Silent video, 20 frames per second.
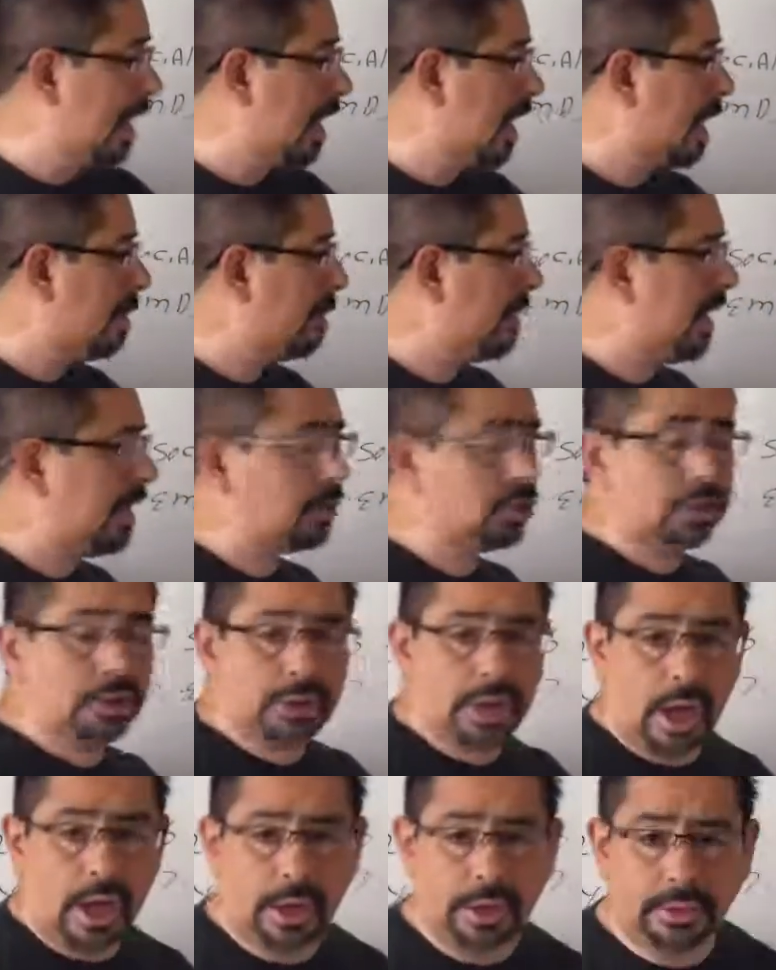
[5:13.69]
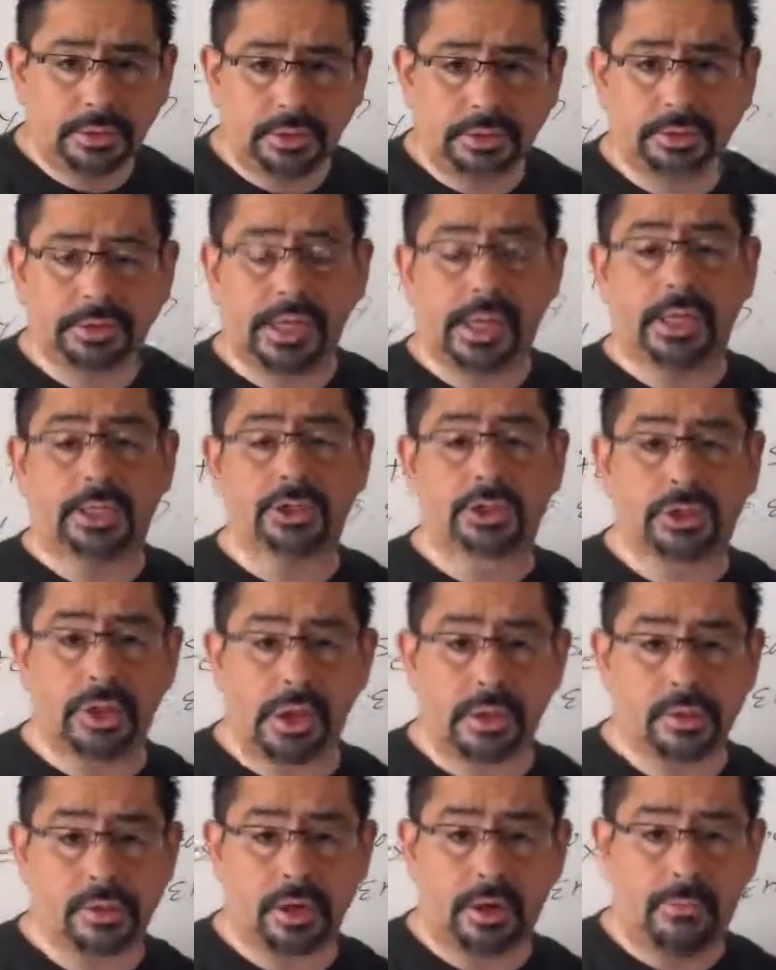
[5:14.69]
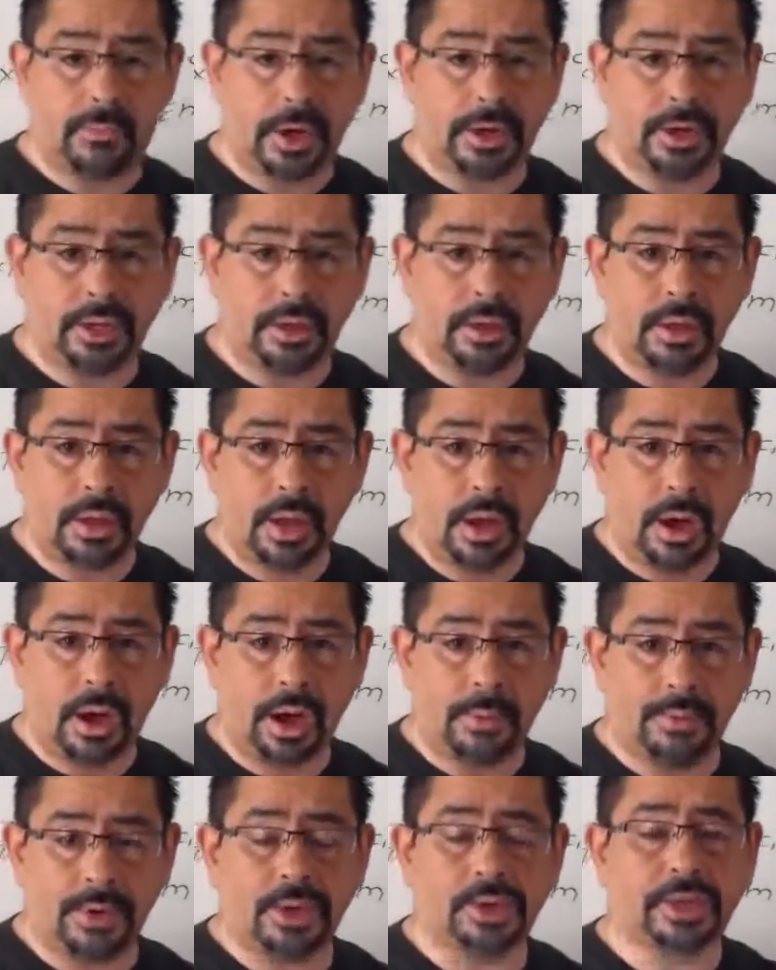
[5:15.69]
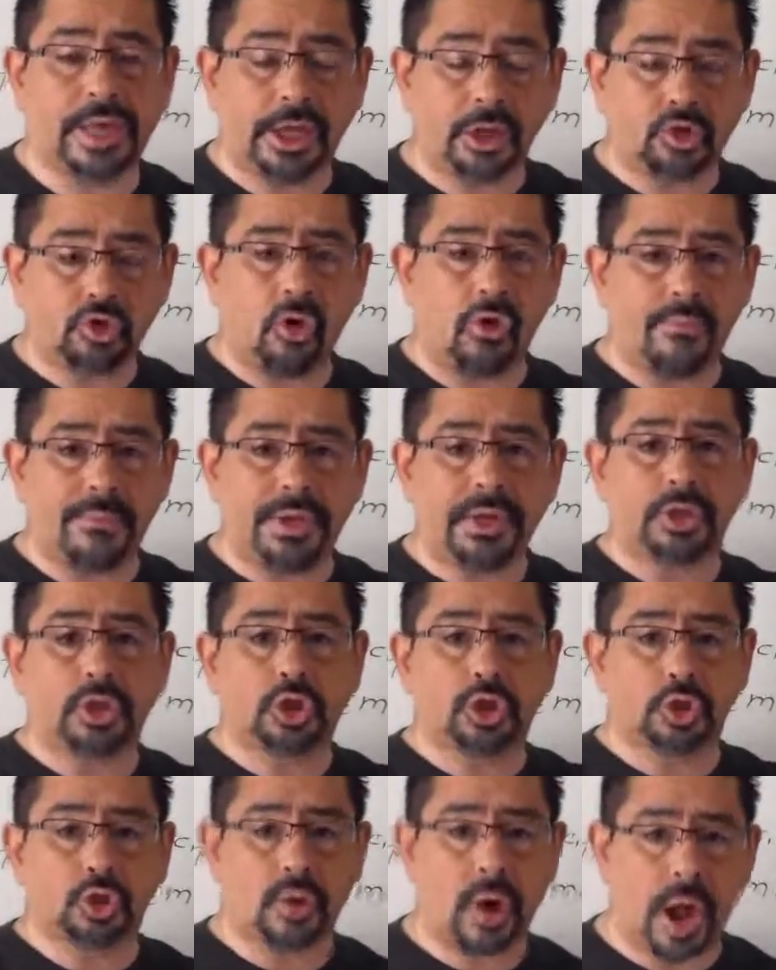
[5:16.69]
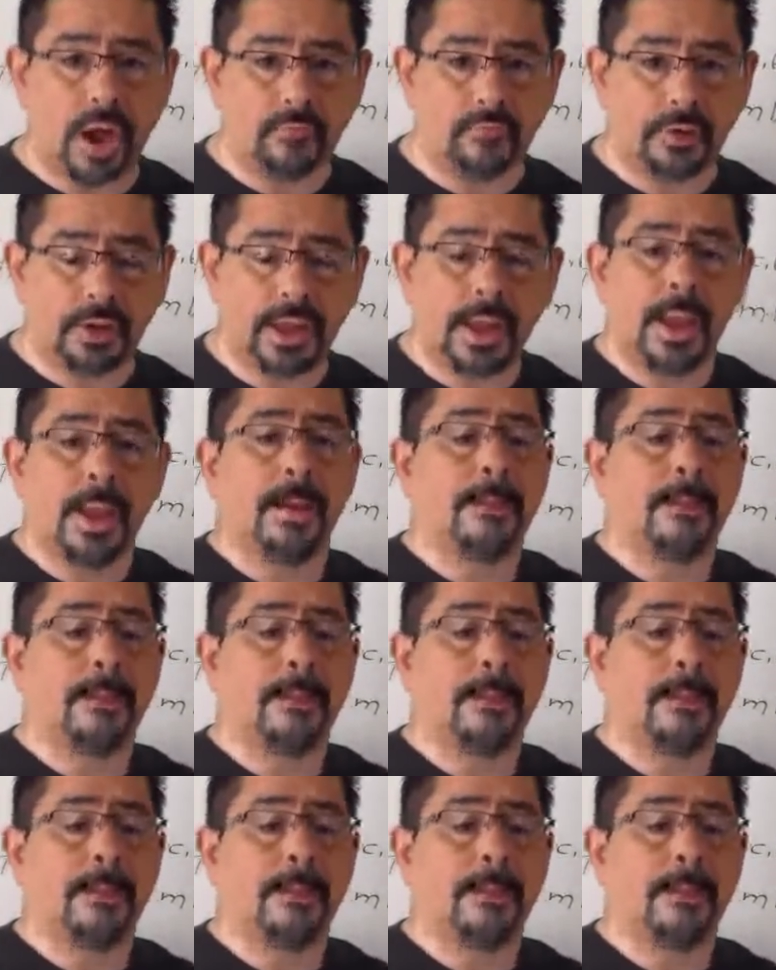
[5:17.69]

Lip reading: And I made tons and tons of money because it drove me traffic.